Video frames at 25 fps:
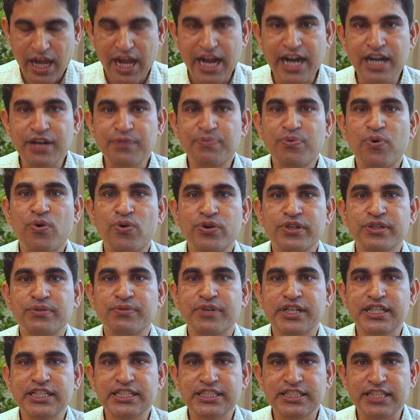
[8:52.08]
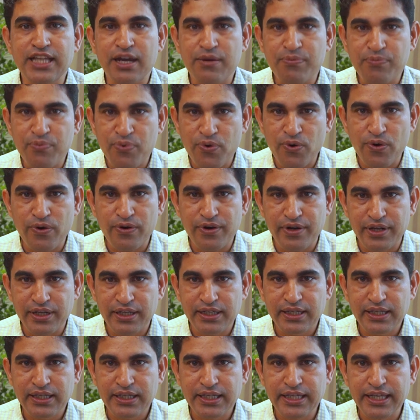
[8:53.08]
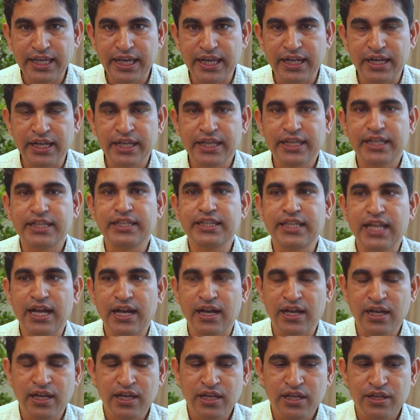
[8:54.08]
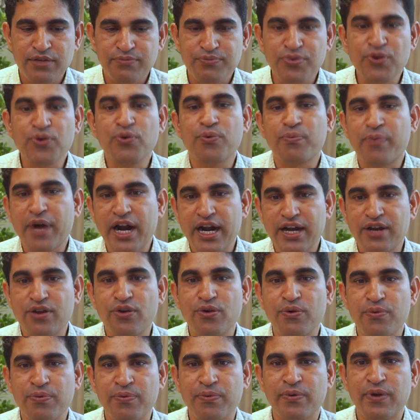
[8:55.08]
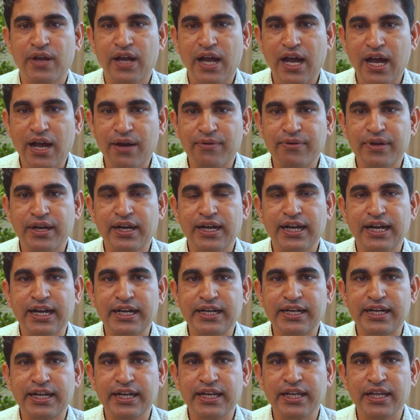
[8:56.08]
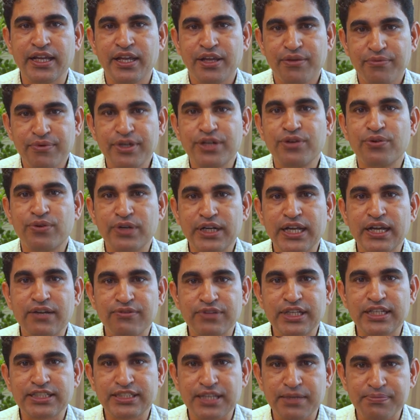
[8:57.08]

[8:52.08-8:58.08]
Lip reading: And fourth one is the food. Here in the few part of our country, we don't have the